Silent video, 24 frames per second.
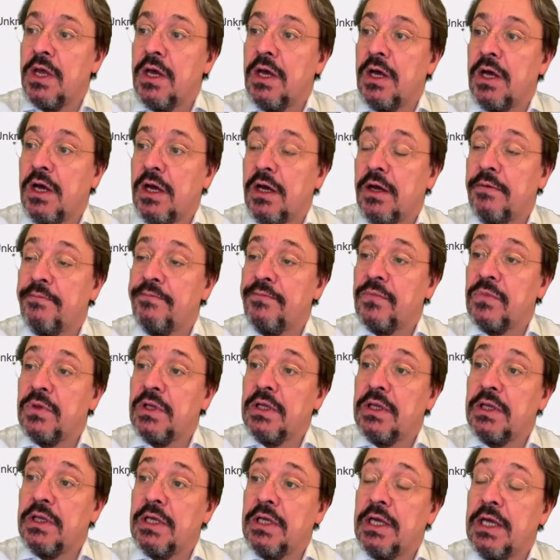
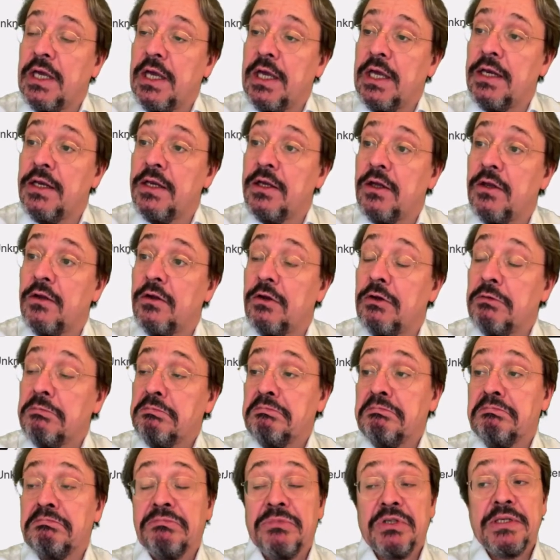
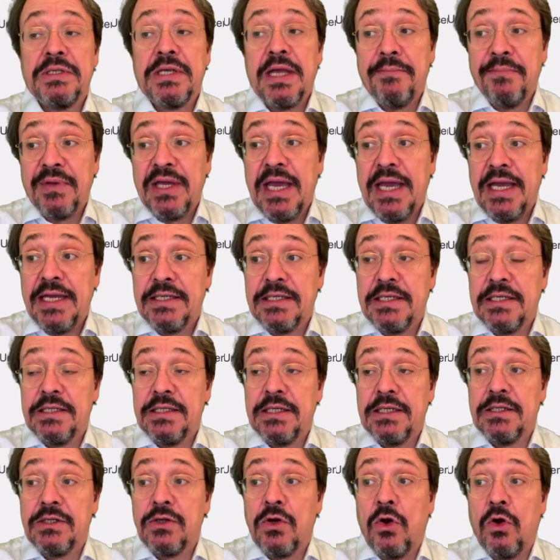In some
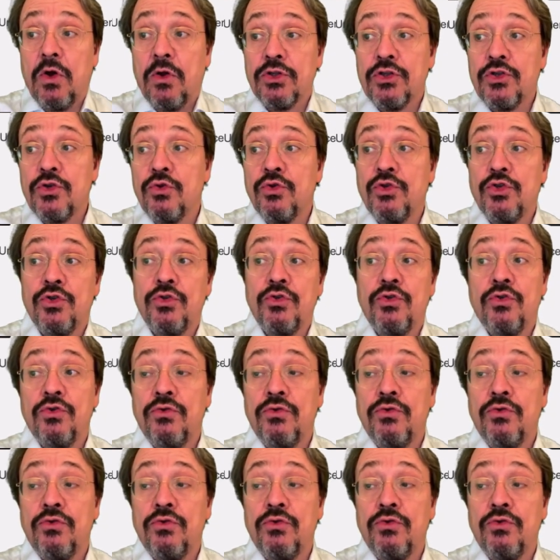cases, it's also